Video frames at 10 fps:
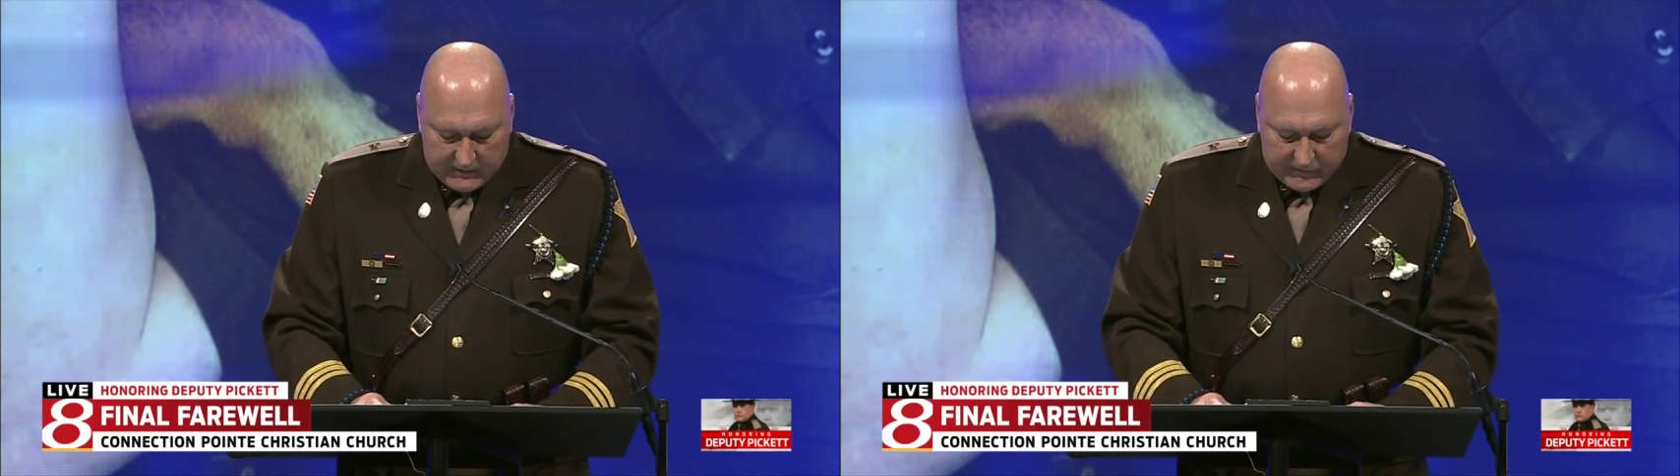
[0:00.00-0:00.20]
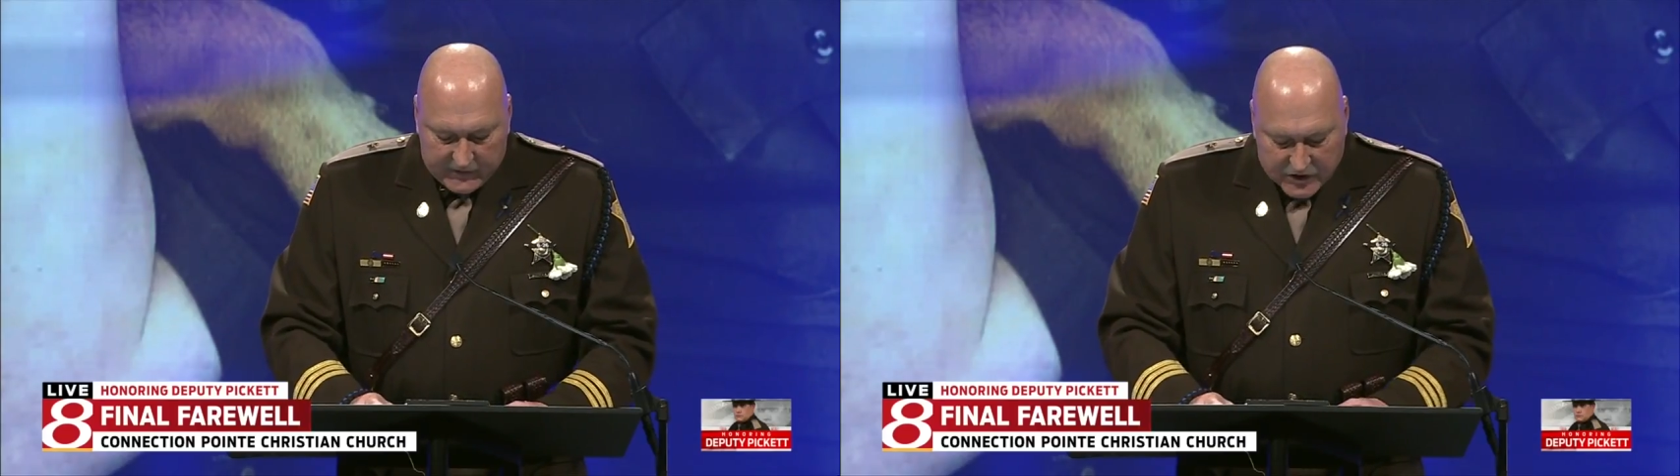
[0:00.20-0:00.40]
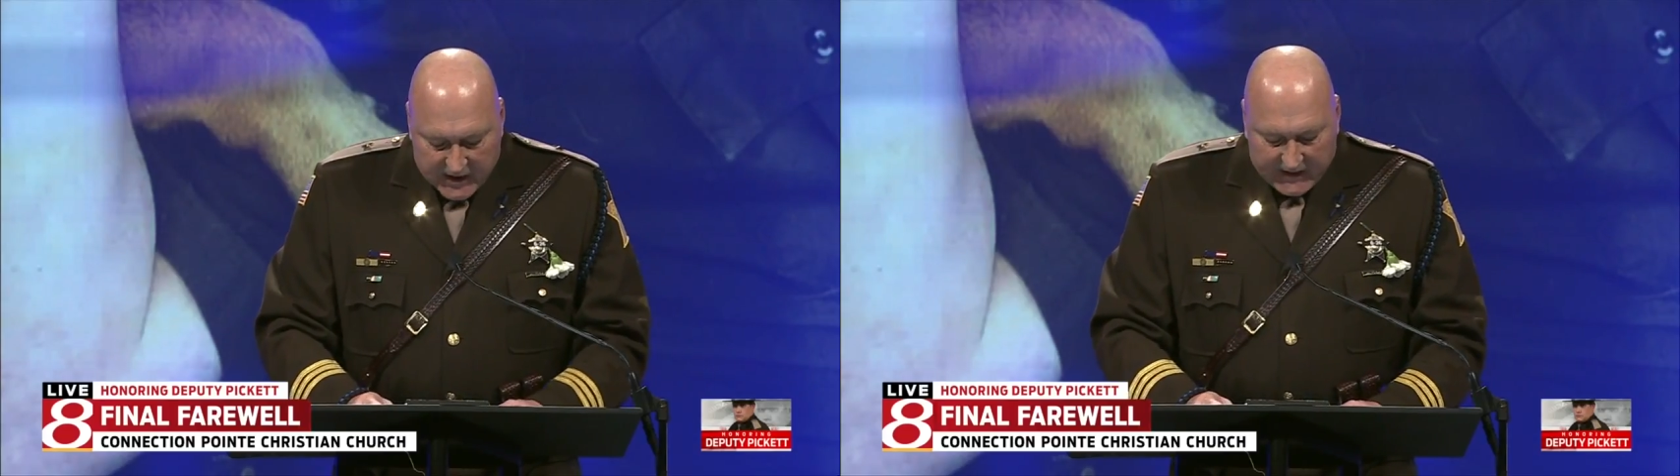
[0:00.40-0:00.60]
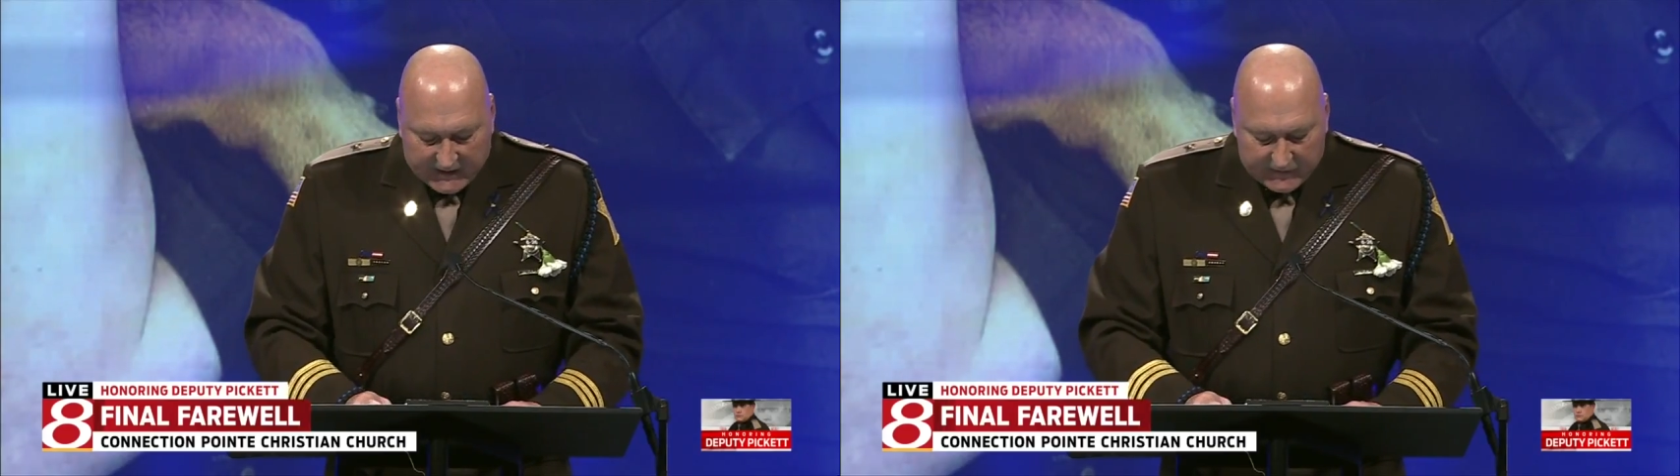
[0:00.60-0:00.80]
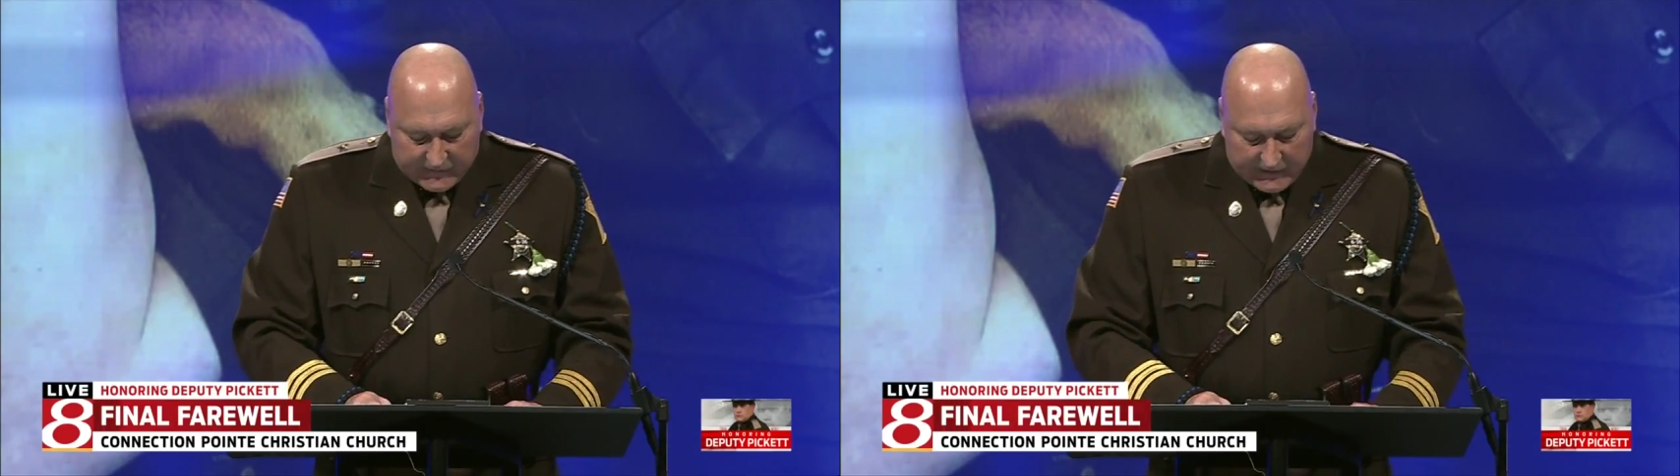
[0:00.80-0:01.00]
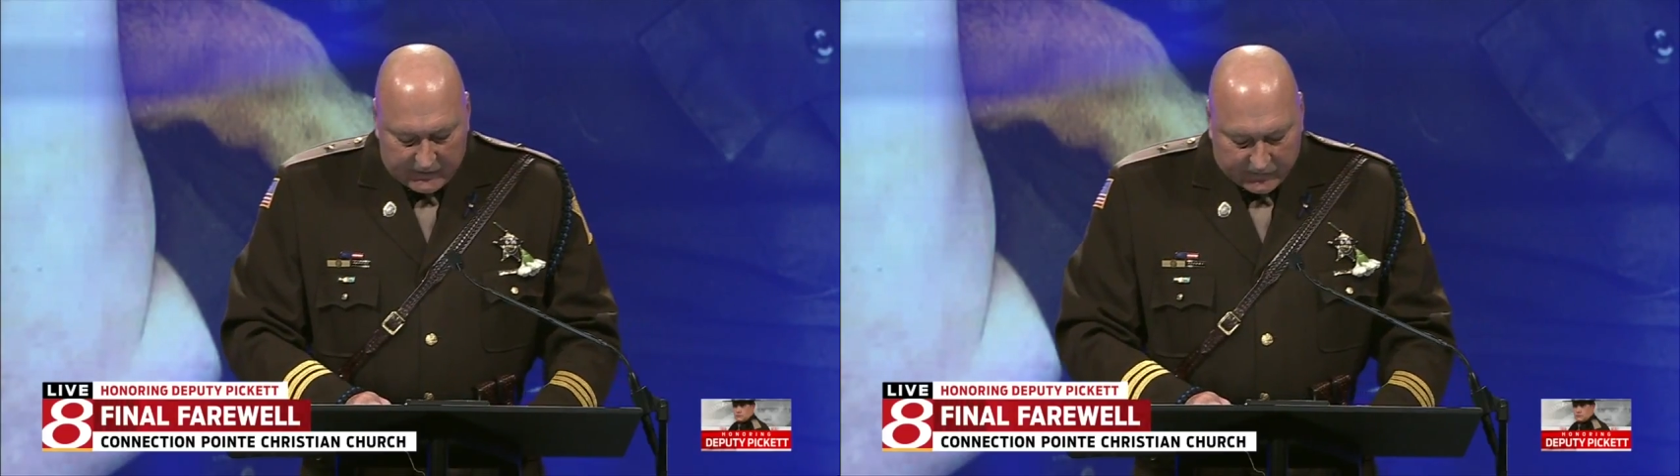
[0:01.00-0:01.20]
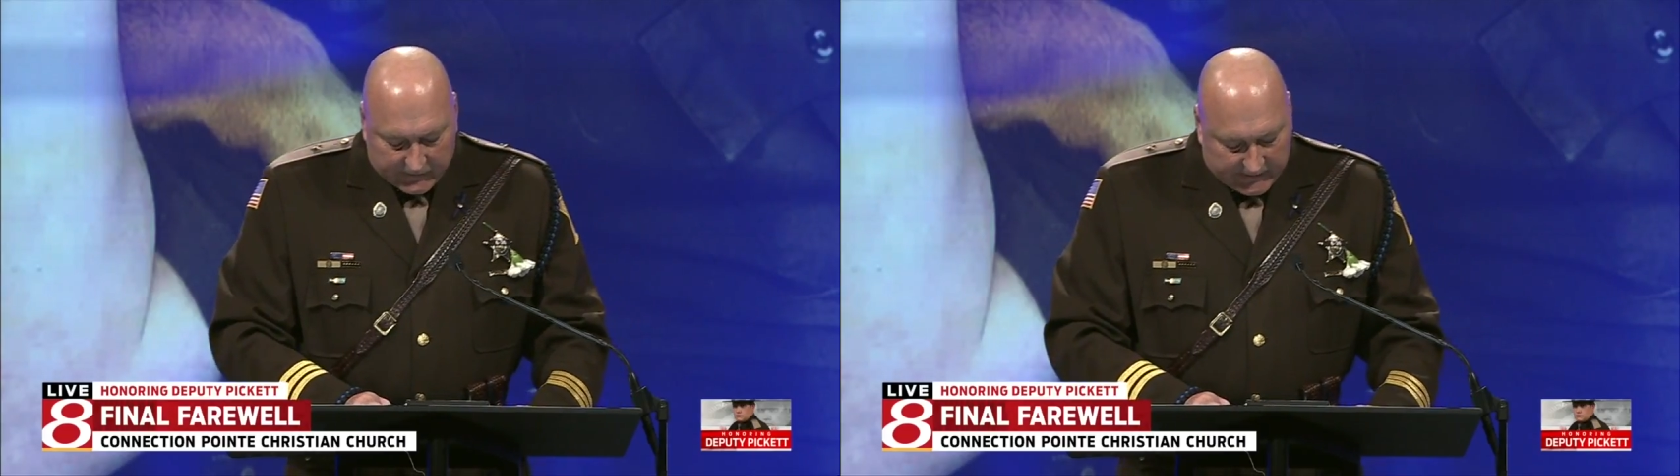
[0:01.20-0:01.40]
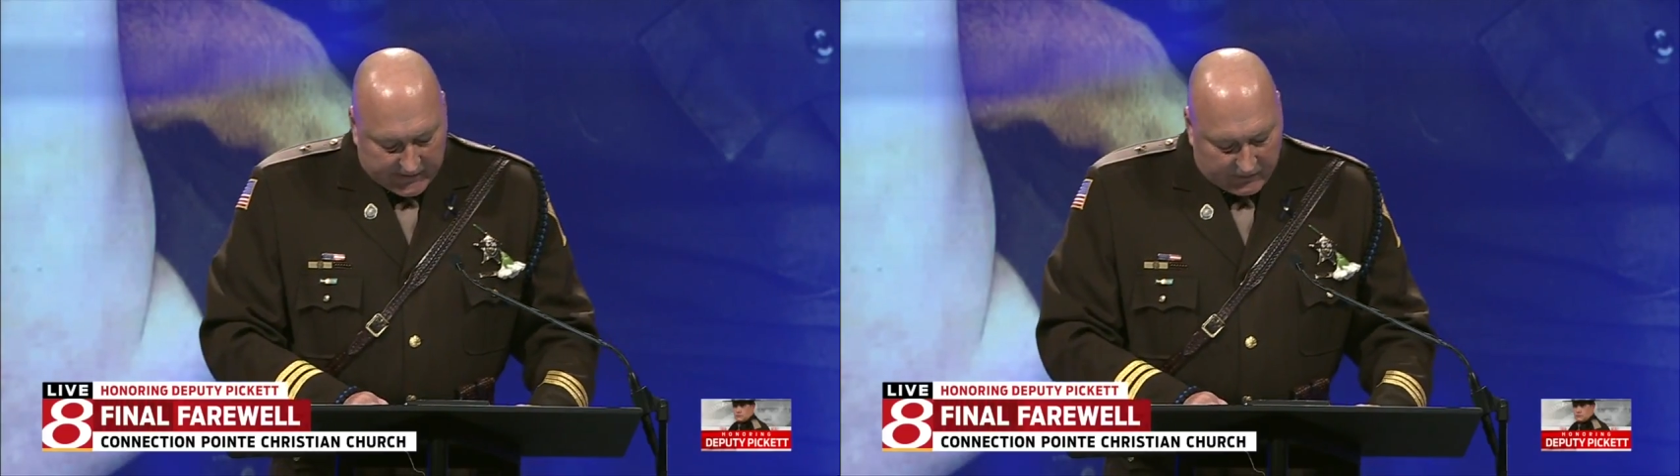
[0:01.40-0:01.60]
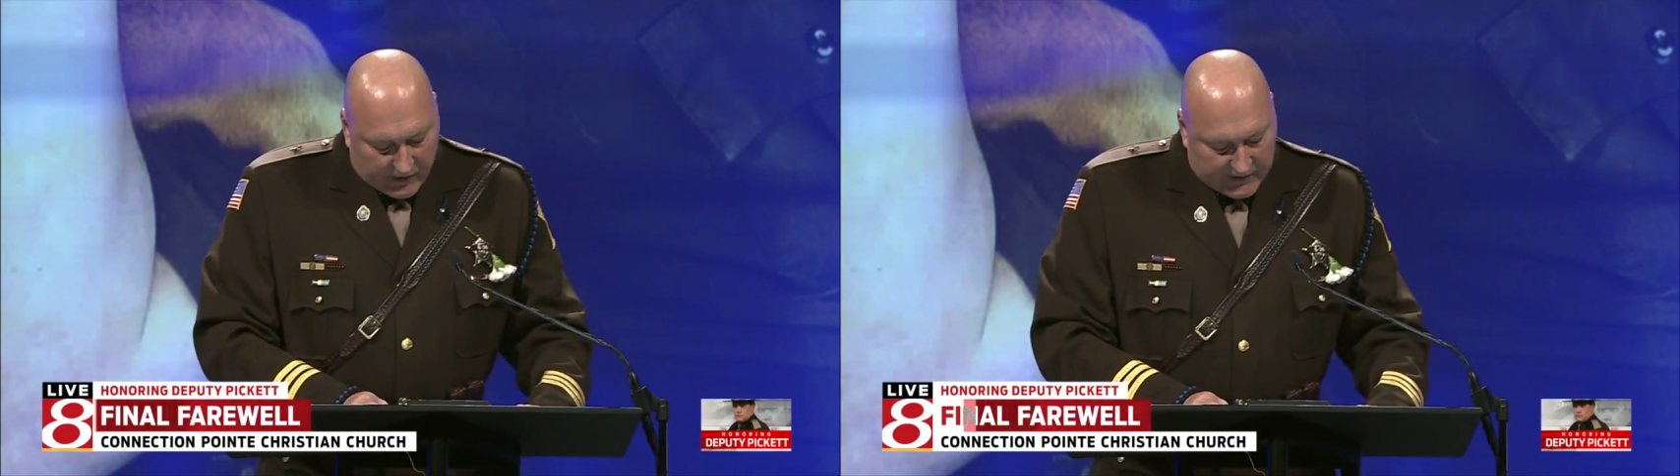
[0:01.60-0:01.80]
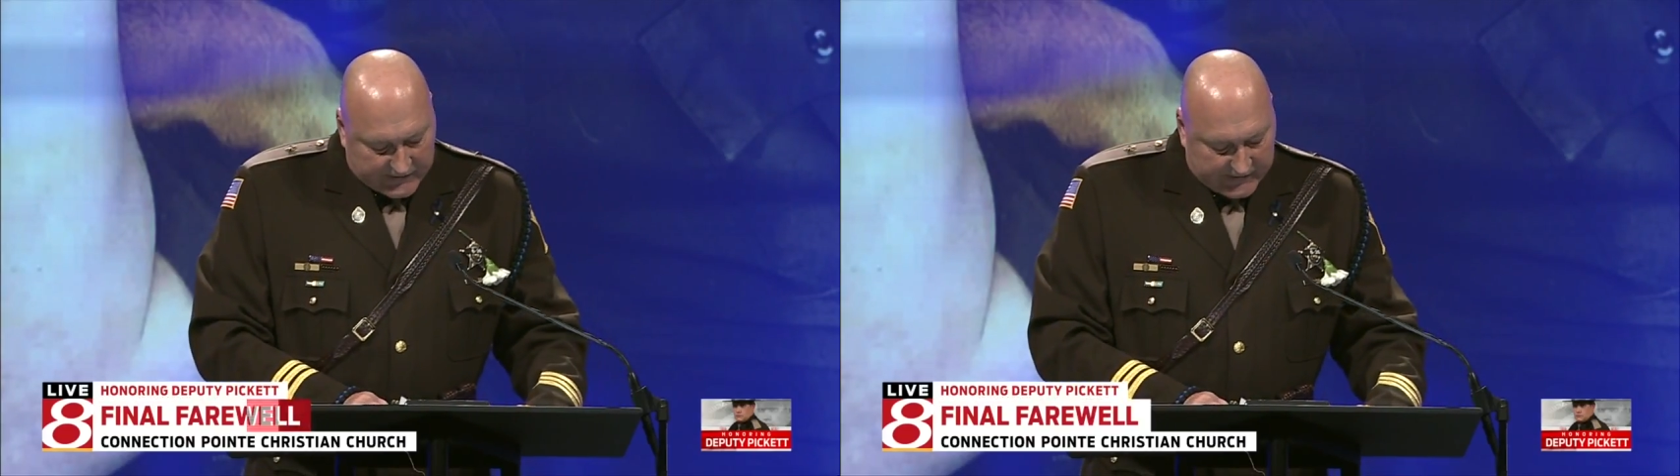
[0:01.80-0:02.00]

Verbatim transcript: See, Jake continues to live on